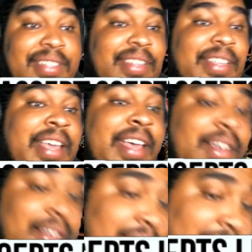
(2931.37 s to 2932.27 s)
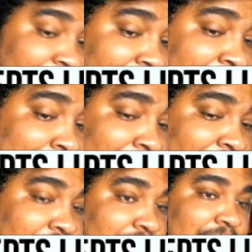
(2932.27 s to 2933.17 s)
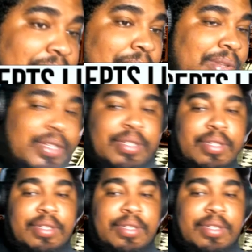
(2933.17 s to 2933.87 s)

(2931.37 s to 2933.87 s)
Yeah, that happened. Let's lower this.